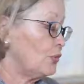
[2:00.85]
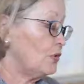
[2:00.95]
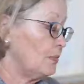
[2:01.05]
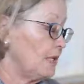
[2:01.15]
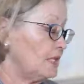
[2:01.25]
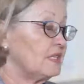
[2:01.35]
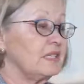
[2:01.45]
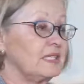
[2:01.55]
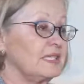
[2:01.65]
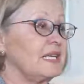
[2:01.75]
the meat to the
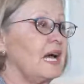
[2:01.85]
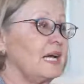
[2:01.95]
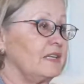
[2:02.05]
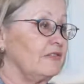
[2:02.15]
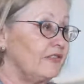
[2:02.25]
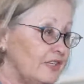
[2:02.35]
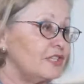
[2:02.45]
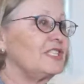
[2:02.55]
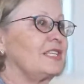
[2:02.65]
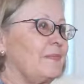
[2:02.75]
desired
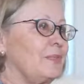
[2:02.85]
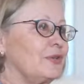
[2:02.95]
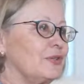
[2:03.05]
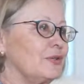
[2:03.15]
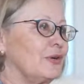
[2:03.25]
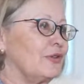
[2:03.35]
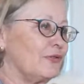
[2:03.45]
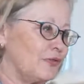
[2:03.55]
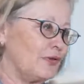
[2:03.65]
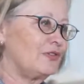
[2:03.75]
finished temperature in
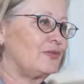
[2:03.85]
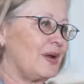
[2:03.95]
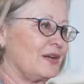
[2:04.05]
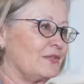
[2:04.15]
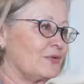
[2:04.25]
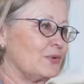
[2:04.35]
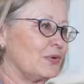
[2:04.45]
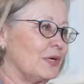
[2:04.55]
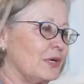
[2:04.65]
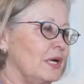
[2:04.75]
the first round of
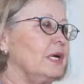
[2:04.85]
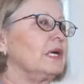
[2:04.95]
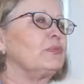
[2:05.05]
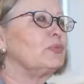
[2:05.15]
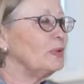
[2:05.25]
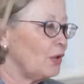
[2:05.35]
cooking, it would be